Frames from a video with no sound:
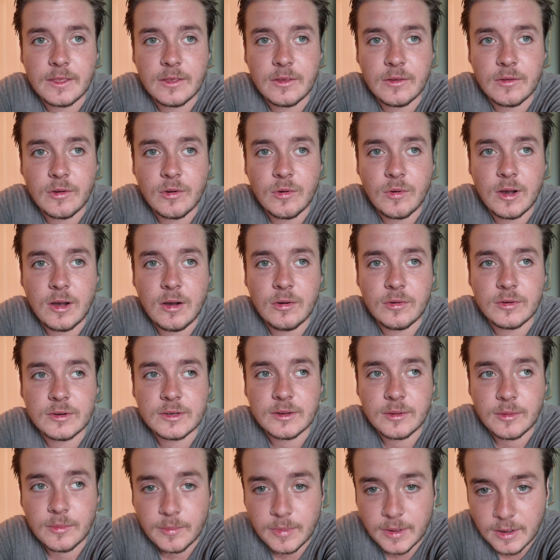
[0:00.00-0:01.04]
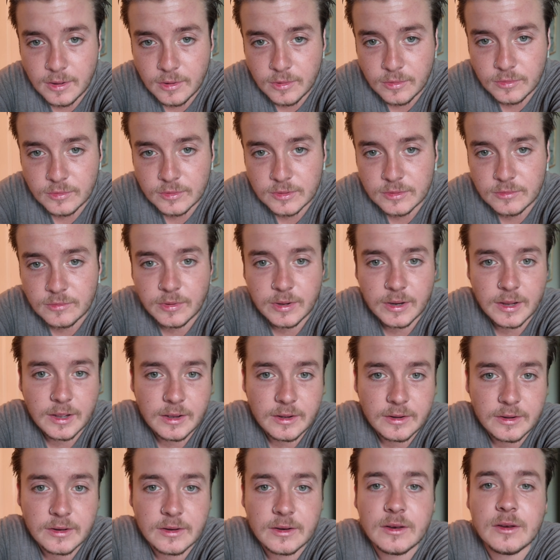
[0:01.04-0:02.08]
you go out about
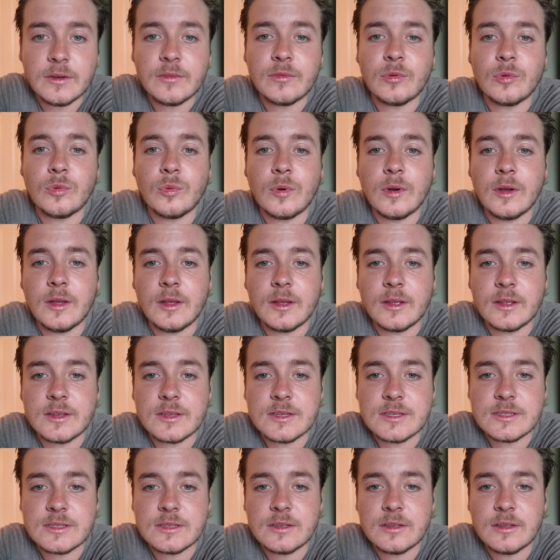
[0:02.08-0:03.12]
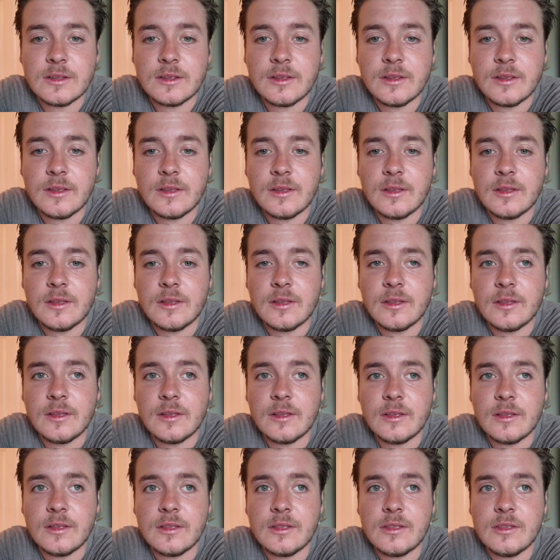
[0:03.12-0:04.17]
reality in a different way, because
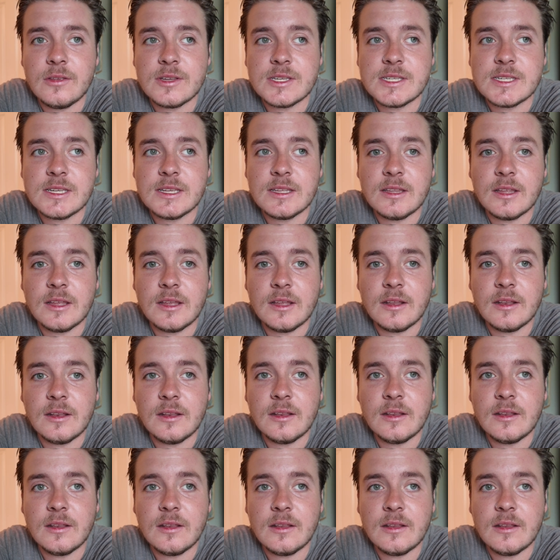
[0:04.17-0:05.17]
you see that